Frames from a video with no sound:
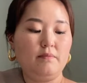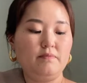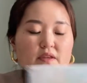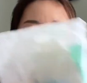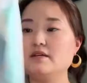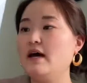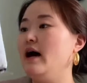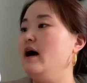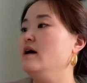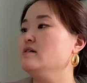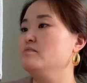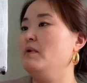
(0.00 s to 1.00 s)
This
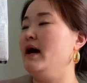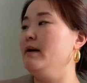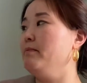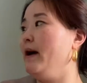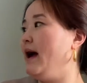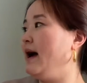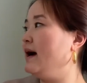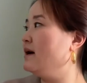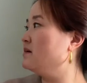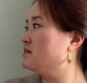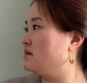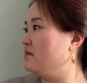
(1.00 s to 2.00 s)
has my
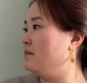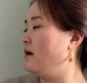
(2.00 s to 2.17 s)
pads,